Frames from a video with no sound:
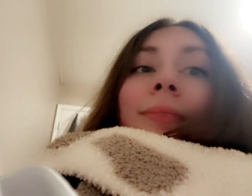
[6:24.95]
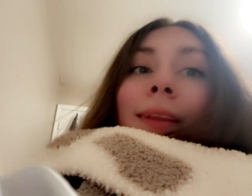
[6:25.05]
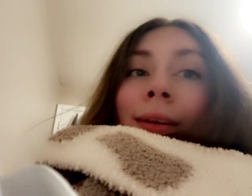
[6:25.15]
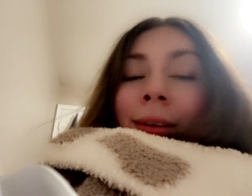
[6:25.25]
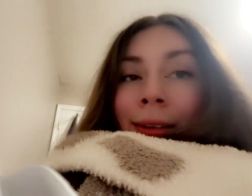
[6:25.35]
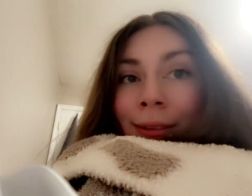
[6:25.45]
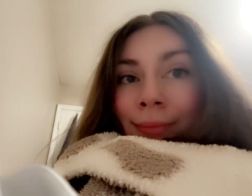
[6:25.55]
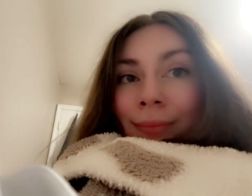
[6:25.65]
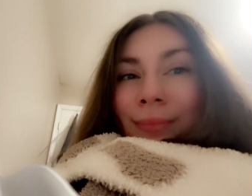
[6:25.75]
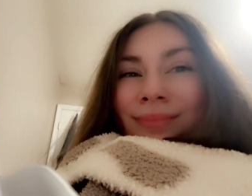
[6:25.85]

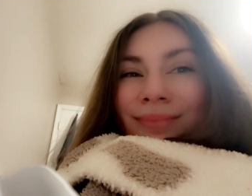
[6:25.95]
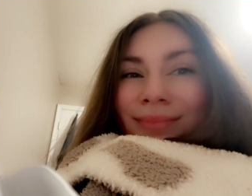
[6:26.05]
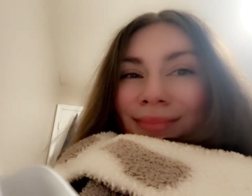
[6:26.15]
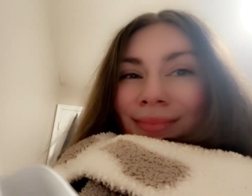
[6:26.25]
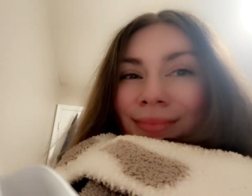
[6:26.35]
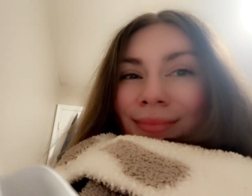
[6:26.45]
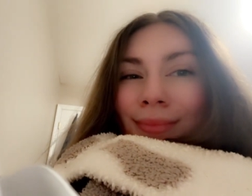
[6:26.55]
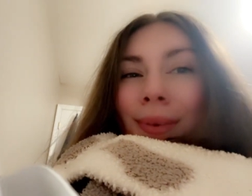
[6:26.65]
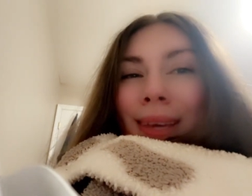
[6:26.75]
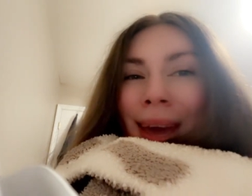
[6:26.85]
Um,
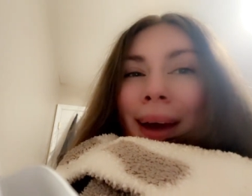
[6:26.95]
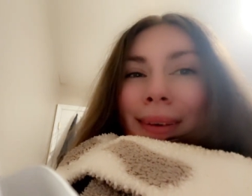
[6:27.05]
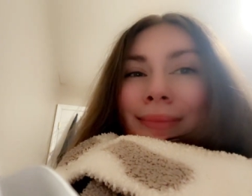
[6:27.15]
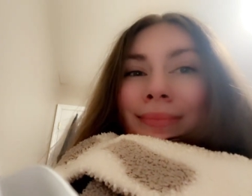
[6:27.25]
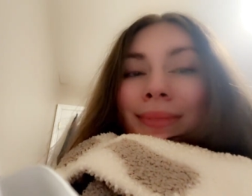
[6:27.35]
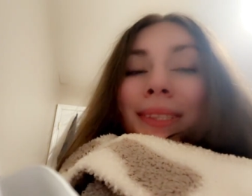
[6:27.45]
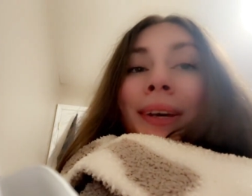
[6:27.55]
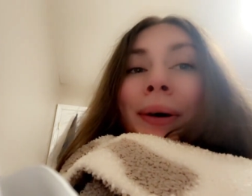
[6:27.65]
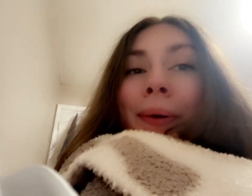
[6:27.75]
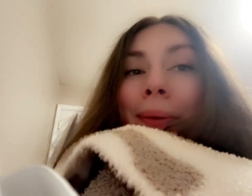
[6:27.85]
but yeah,
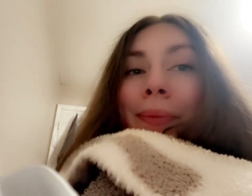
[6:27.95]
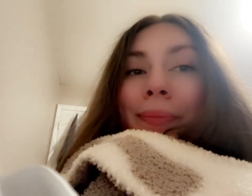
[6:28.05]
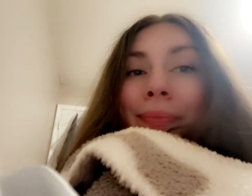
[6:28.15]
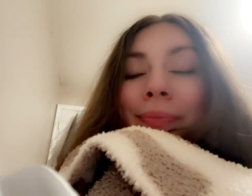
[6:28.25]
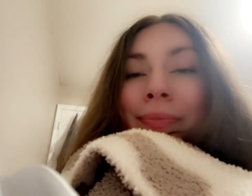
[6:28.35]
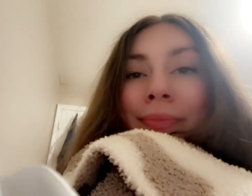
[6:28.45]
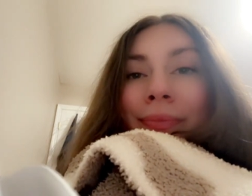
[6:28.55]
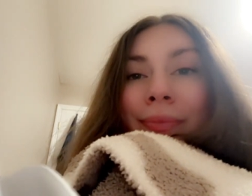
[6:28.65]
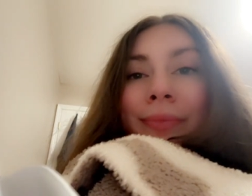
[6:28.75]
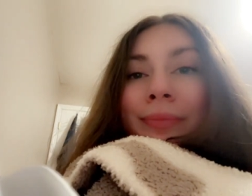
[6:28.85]
so
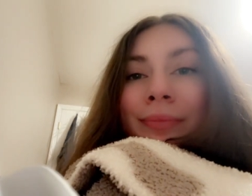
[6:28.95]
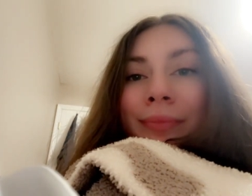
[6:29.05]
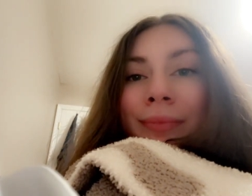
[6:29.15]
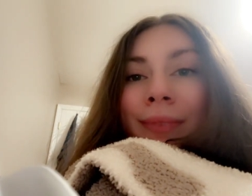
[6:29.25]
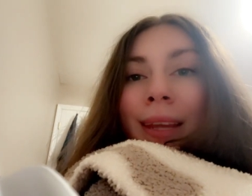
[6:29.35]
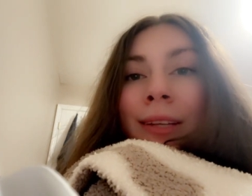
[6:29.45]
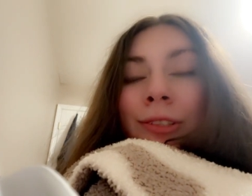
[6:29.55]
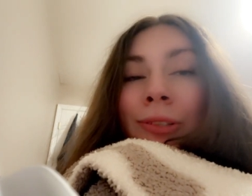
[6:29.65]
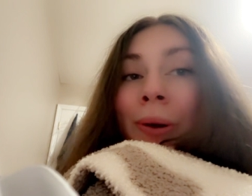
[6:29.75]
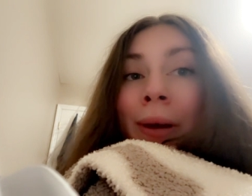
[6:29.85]

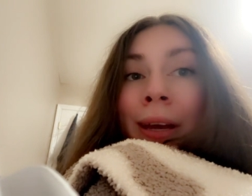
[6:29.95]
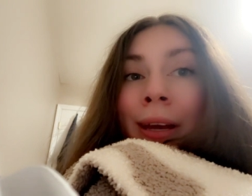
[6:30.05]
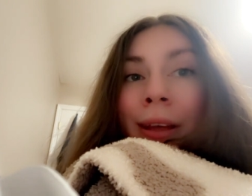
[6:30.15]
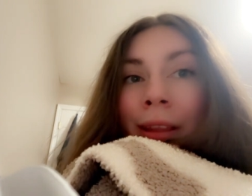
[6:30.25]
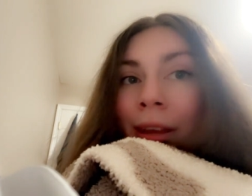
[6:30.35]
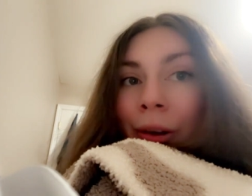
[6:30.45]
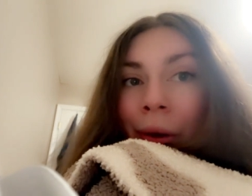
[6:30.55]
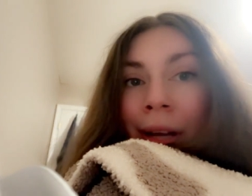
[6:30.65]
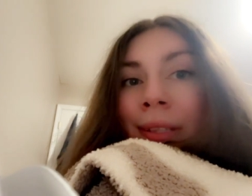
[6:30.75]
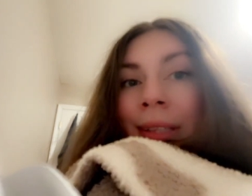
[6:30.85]
enjoy the
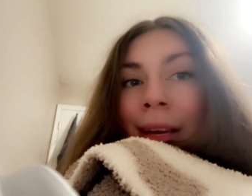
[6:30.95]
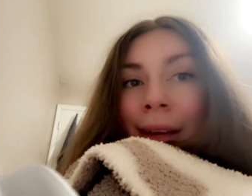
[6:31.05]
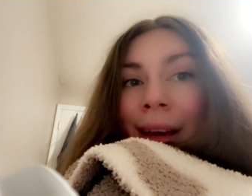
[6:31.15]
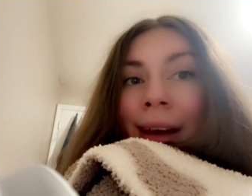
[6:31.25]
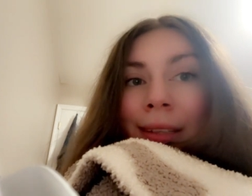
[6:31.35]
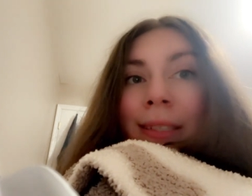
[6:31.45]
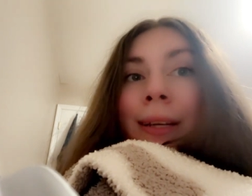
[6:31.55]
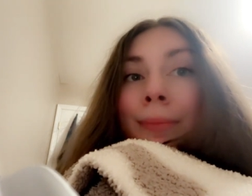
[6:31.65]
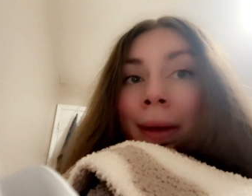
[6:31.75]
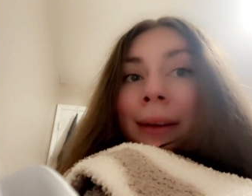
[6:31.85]
crazy,
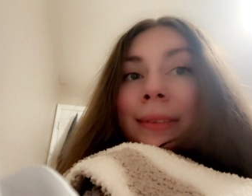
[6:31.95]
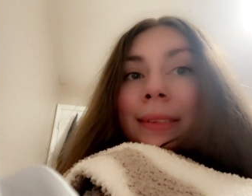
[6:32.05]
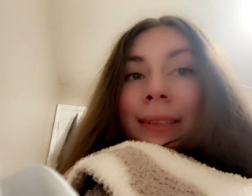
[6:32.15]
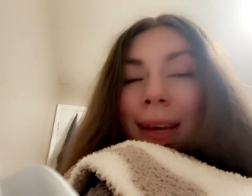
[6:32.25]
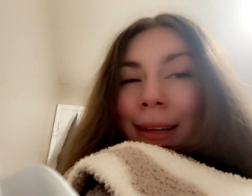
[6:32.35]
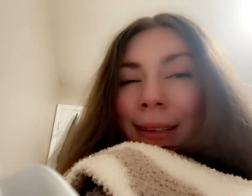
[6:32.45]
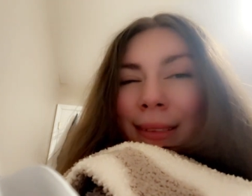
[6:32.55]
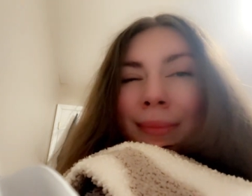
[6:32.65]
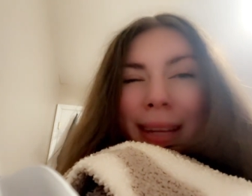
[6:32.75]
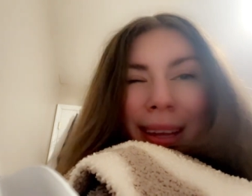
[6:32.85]
hectic mess that
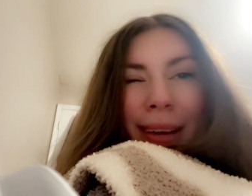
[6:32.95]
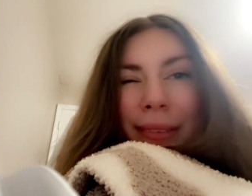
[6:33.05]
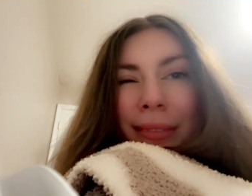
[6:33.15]
is my life.